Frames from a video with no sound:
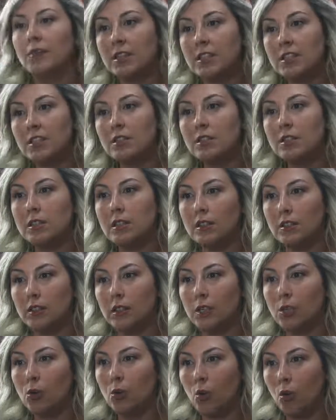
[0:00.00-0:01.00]

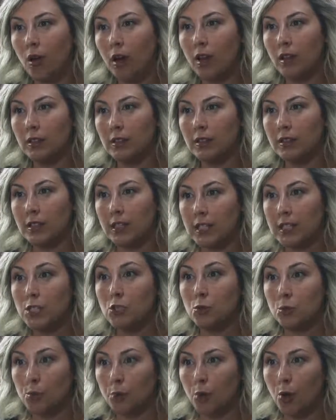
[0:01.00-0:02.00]
necessary
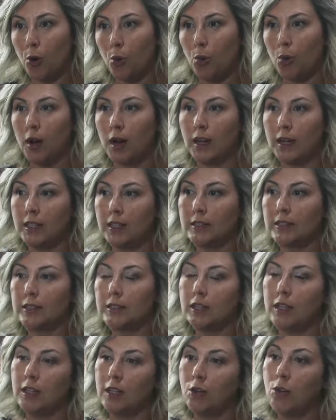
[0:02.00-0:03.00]
qualities to provide
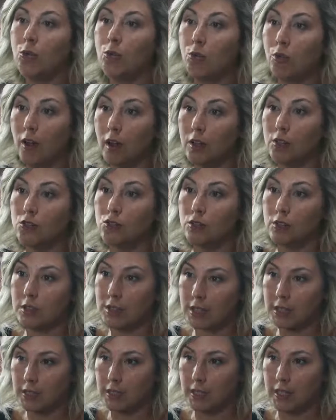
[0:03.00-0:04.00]

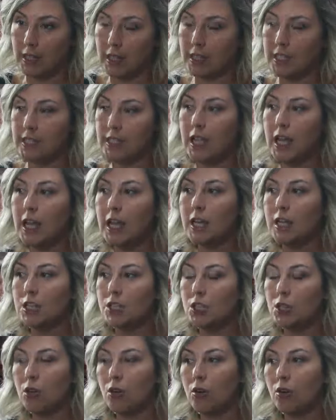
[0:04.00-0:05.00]
graduate studies.
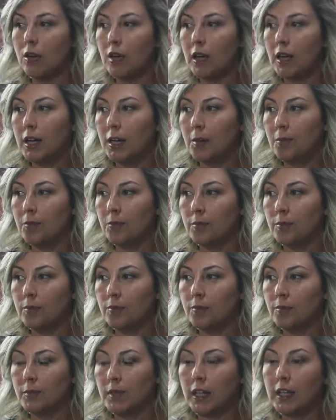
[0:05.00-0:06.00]
So
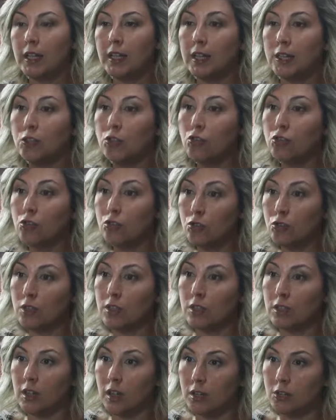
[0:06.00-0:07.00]
in addition to
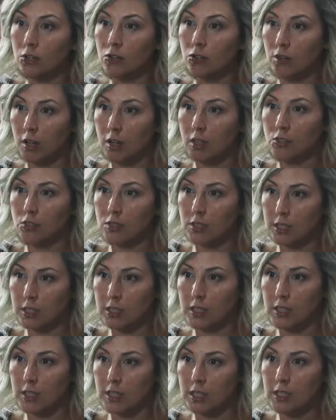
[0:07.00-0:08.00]
their undergraduate
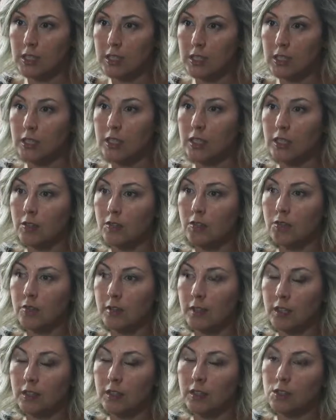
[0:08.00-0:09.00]
studies,
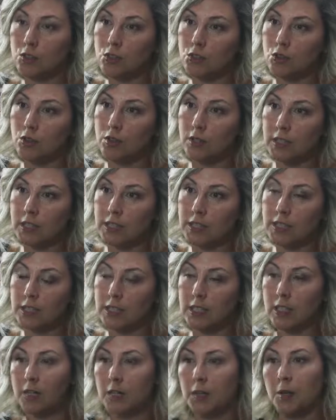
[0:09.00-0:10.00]
when
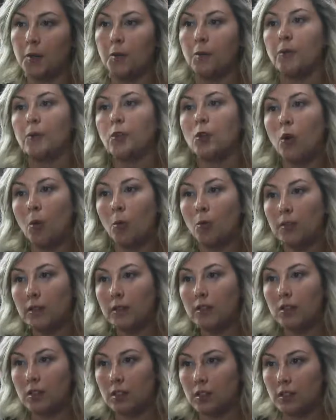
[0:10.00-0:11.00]
students
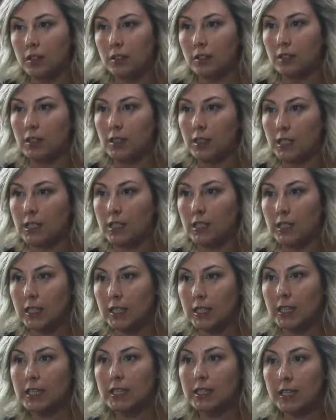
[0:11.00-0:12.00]
complete their
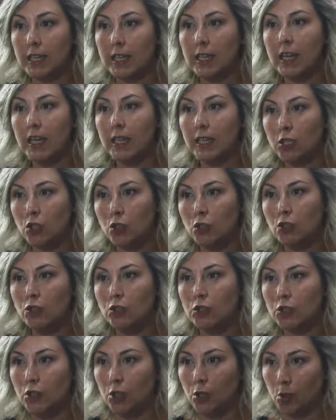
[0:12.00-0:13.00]
studies, they can
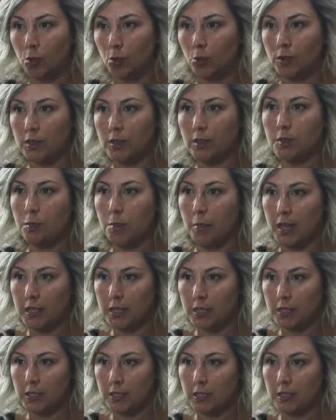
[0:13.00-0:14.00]
continue with
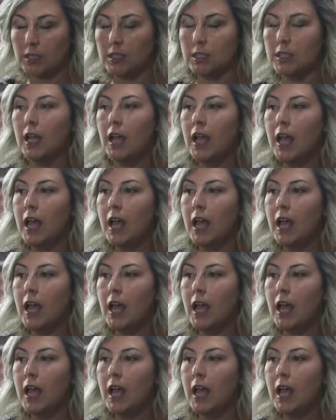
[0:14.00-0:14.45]
masters.